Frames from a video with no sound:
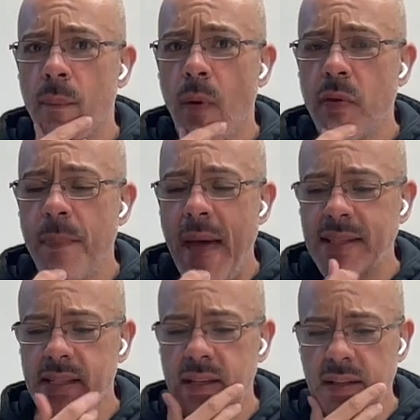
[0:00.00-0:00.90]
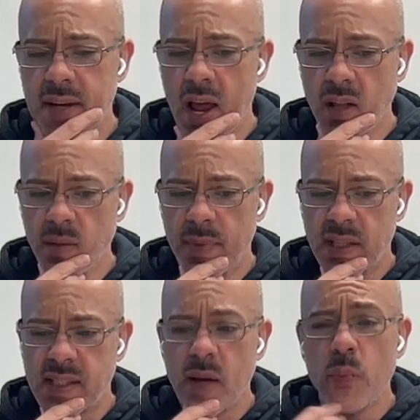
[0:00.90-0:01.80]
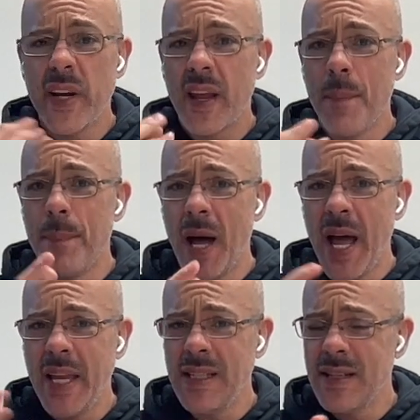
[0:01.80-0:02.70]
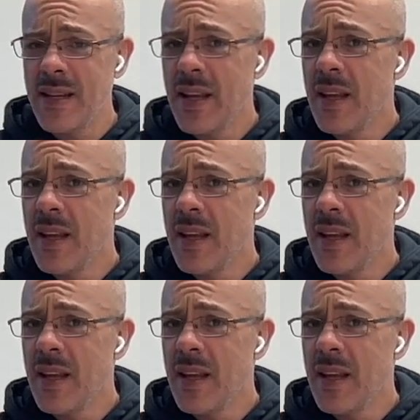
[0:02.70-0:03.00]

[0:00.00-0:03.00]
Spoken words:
both masculine elements, and when combined,